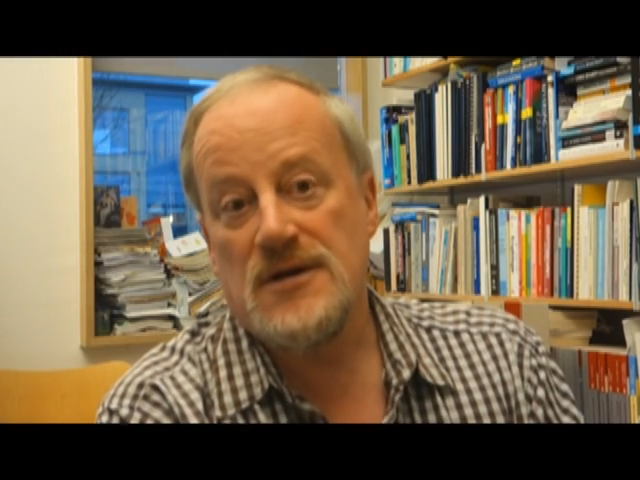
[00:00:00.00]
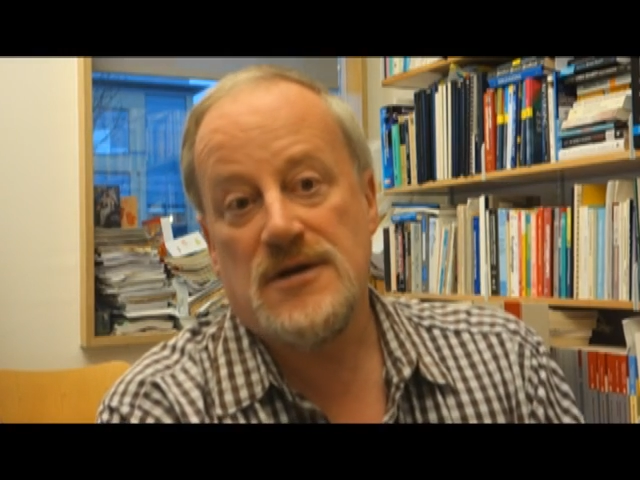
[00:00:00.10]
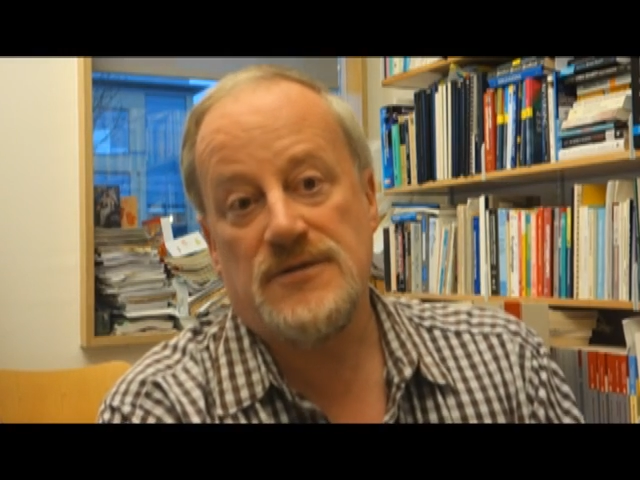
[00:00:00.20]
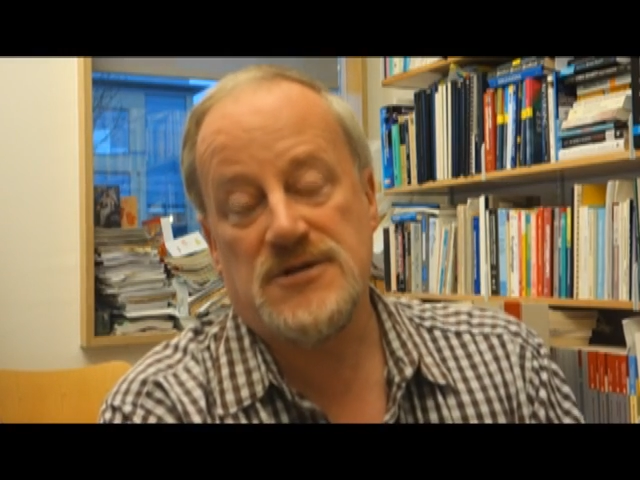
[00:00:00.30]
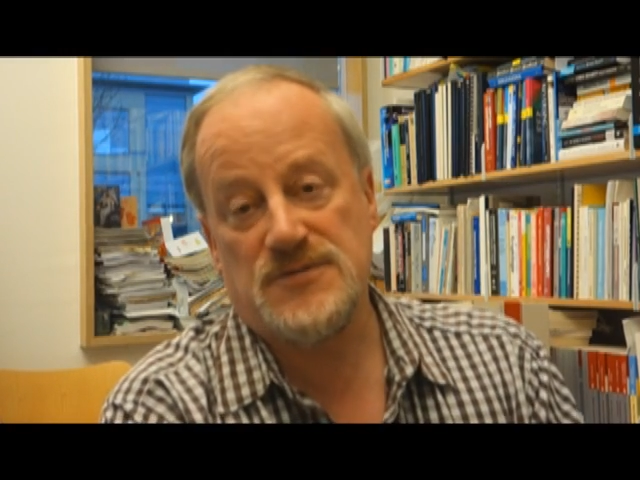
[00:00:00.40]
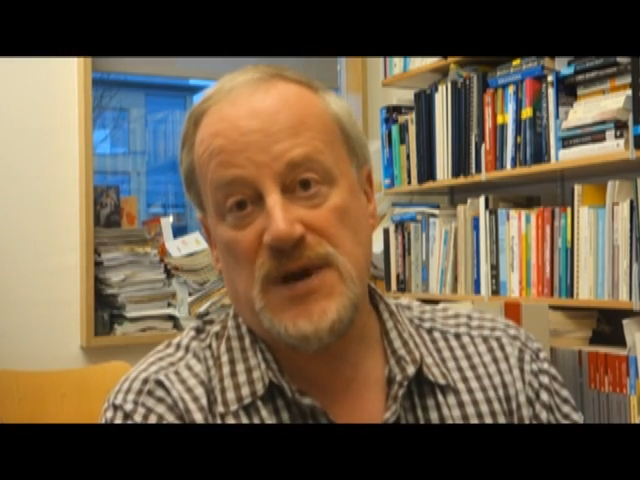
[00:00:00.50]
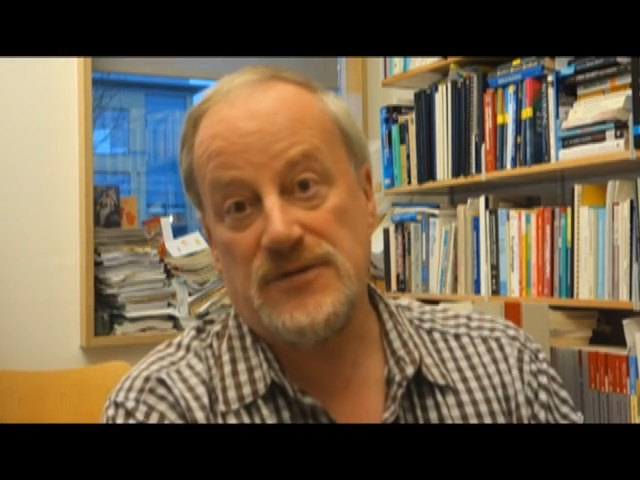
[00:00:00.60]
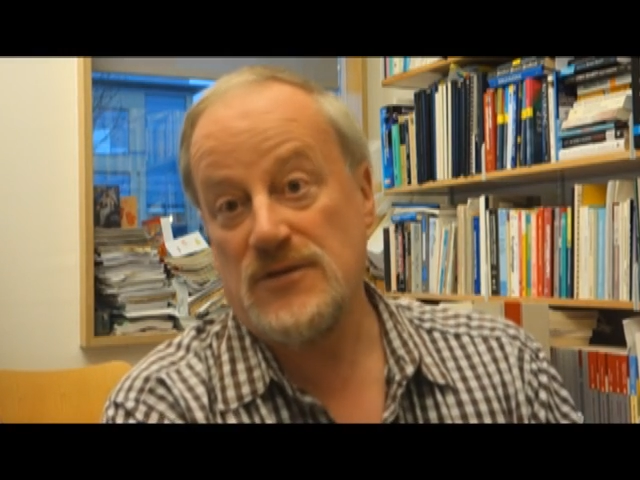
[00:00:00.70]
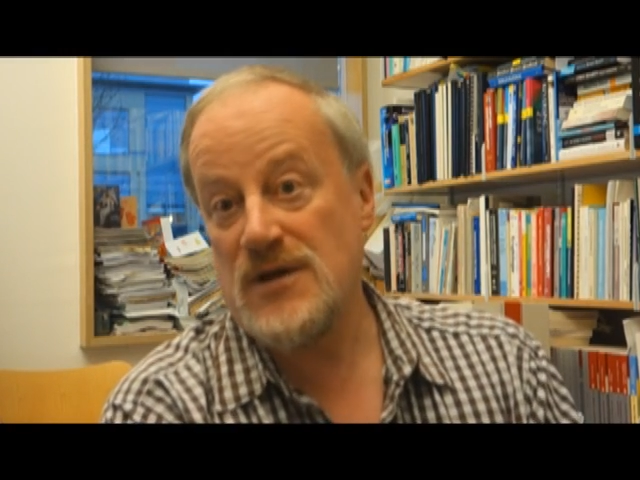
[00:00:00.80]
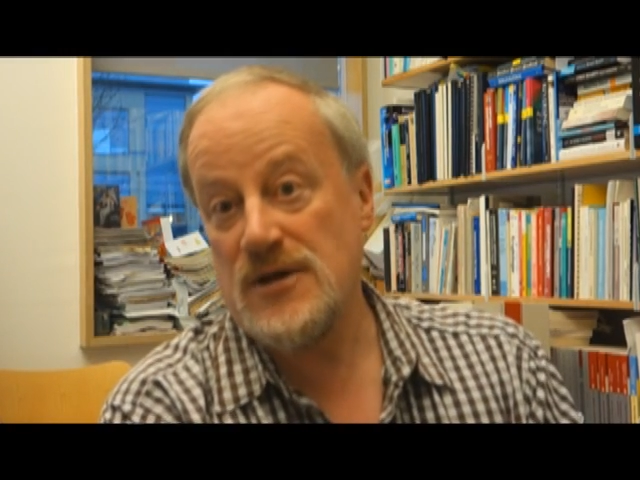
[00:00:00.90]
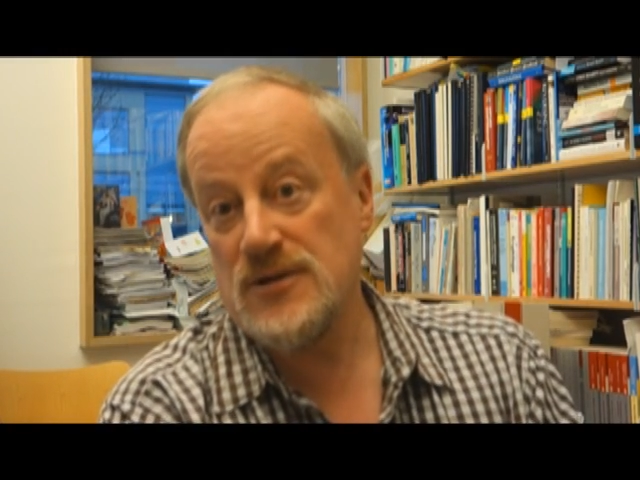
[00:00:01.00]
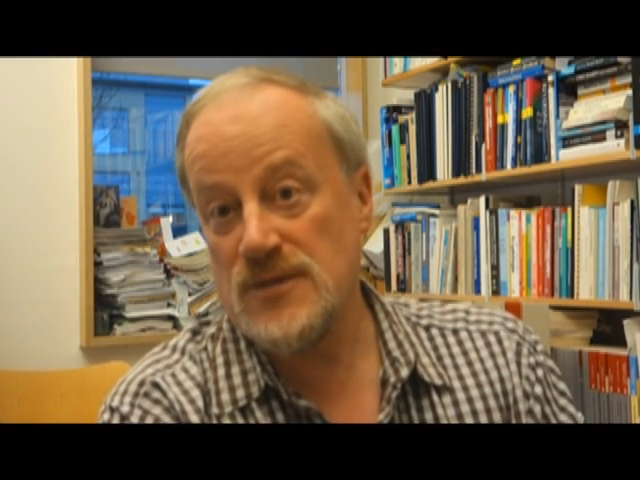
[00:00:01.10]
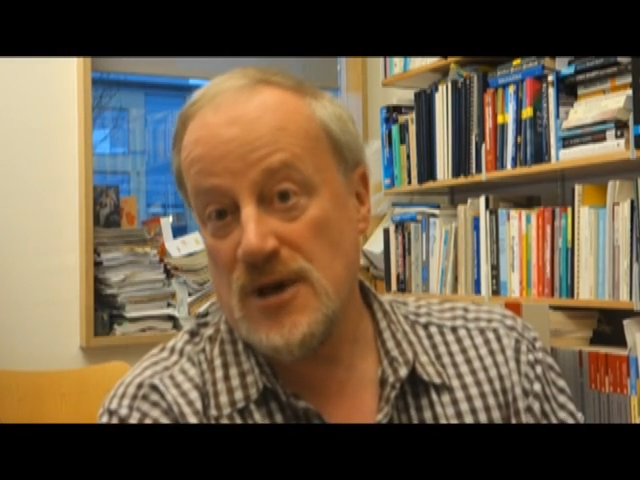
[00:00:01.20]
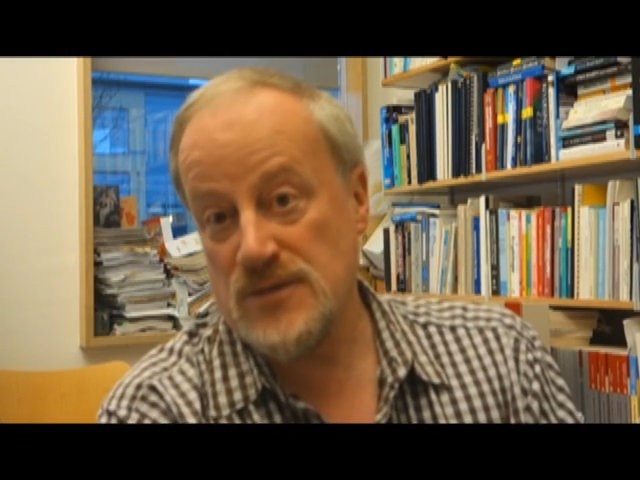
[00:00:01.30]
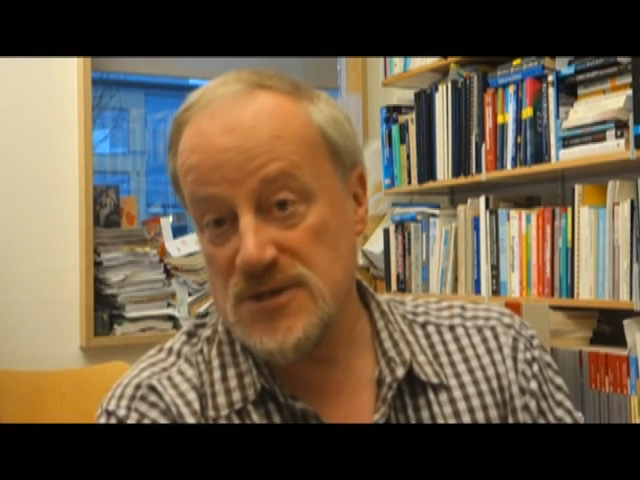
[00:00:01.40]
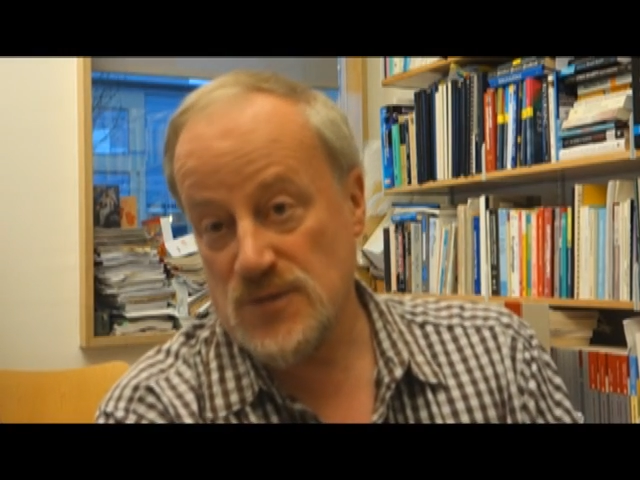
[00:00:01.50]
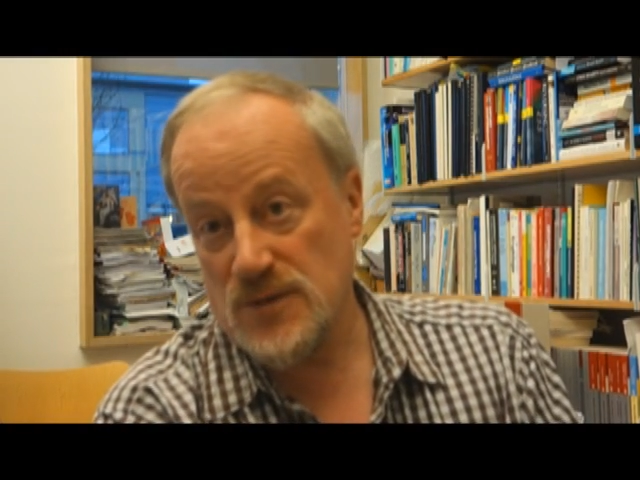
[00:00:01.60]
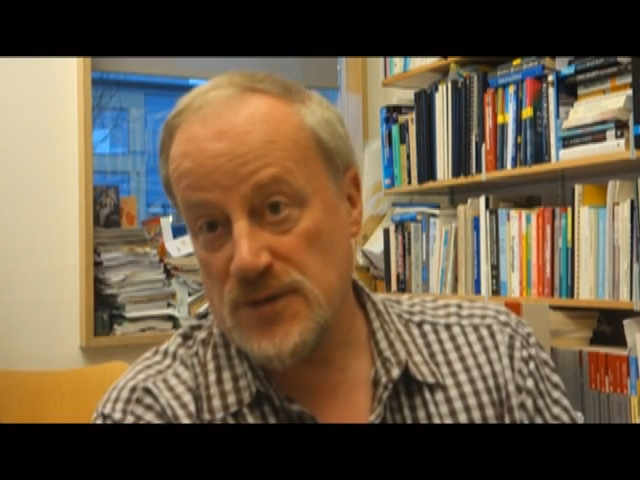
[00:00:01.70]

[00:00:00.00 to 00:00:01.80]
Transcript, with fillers: and this meant the random numbers were